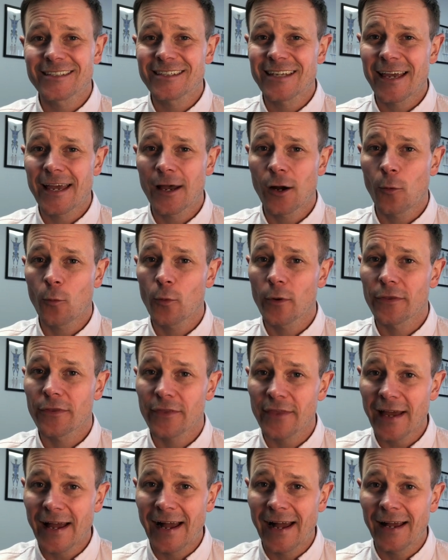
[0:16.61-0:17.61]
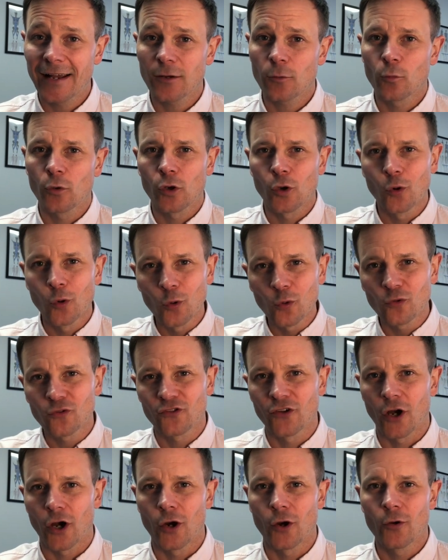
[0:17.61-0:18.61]
to help with that will
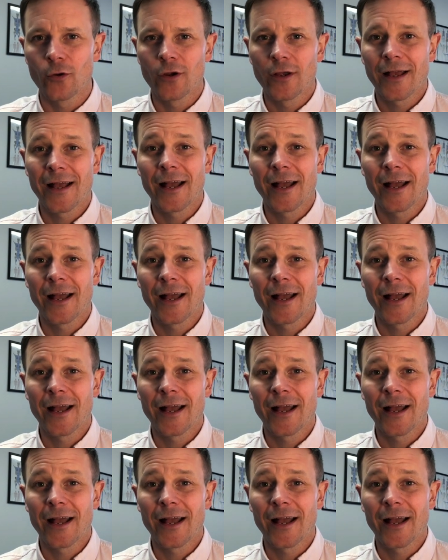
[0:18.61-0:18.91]
also